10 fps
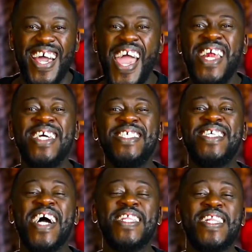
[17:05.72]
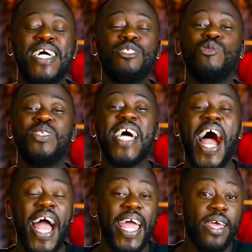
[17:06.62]
Any death that you
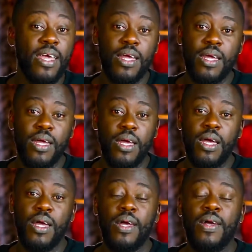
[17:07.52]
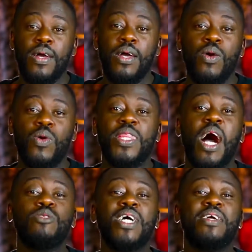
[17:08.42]
die
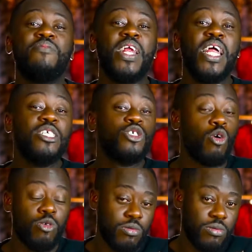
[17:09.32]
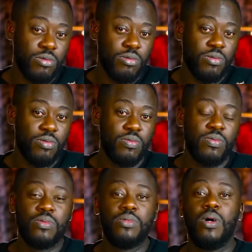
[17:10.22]
without a revelation,
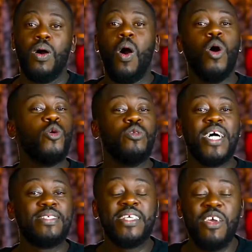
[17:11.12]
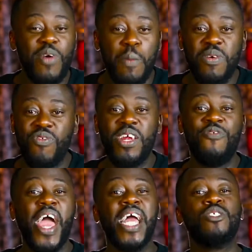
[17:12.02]
or you just give up, even
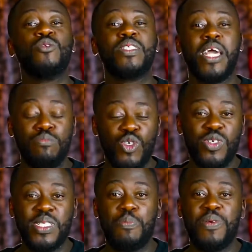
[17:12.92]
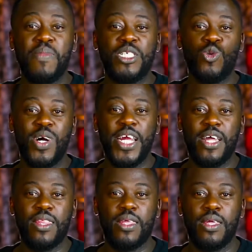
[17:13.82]
if angels came to you, is a premature death.